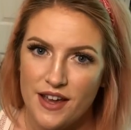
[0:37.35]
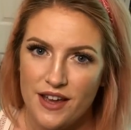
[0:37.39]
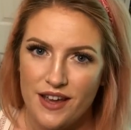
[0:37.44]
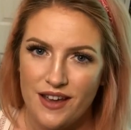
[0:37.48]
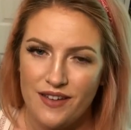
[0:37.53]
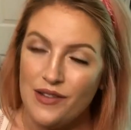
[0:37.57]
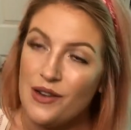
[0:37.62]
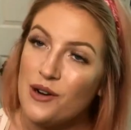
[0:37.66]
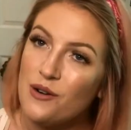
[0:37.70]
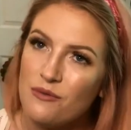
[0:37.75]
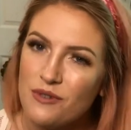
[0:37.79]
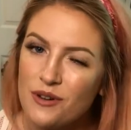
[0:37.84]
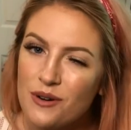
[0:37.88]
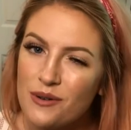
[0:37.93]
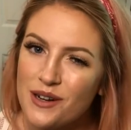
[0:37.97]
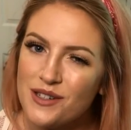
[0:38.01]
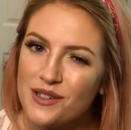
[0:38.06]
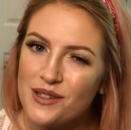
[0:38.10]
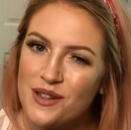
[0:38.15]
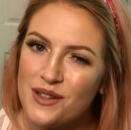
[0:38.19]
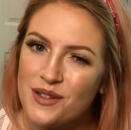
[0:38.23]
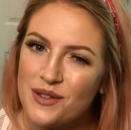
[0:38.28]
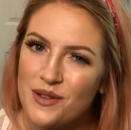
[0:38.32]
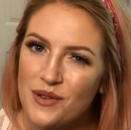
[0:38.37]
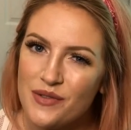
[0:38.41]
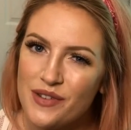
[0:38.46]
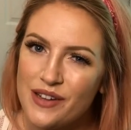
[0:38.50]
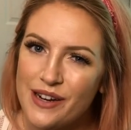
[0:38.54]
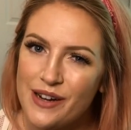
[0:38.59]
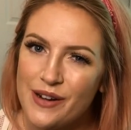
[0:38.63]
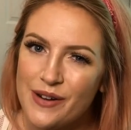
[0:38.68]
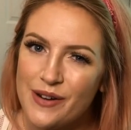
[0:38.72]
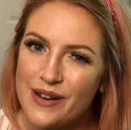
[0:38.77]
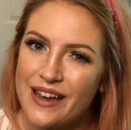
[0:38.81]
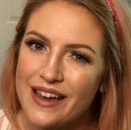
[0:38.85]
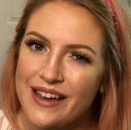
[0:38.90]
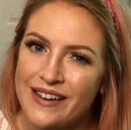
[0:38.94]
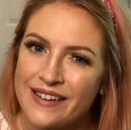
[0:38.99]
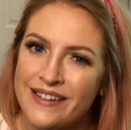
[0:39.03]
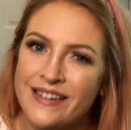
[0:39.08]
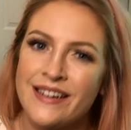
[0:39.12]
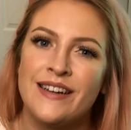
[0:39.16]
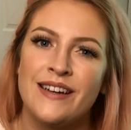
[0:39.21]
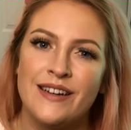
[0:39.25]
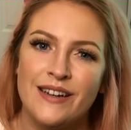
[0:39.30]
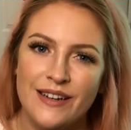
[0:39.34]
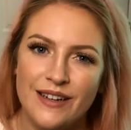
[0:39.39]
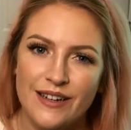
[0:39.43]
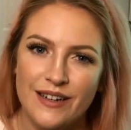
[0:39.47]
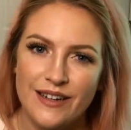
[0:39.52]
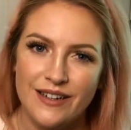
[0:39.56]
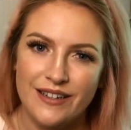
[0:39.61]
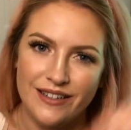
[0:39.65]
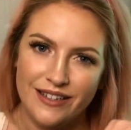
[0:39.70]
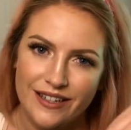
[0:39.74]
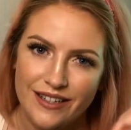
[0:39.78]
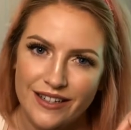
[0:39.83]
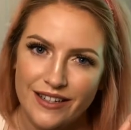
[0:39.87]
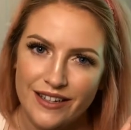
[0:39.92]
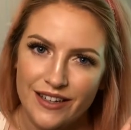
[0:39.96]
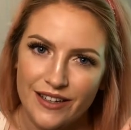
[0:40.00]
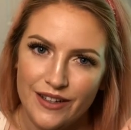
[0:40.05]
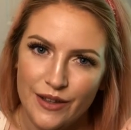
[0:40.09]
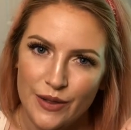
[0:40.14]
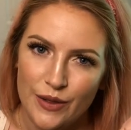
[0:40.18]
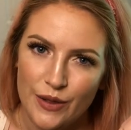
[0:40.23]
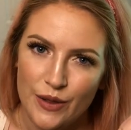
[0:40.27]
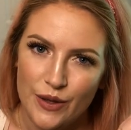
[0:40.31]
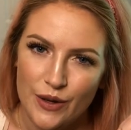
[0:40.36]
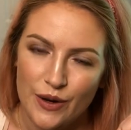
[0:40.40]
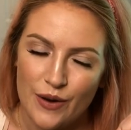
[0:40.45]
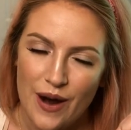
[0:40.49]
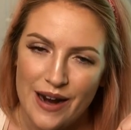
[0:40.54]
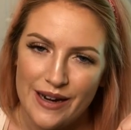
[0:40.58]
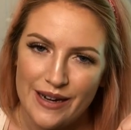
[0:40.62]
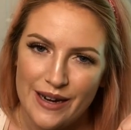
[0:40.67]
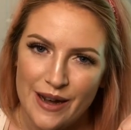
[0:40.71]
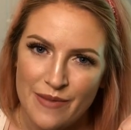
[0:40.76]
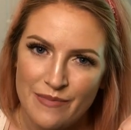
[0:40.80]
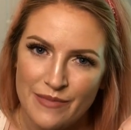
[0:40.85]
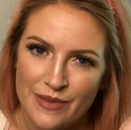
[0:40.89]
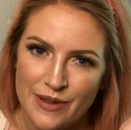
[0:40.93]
if you don't want to watch this whole video again, they're right down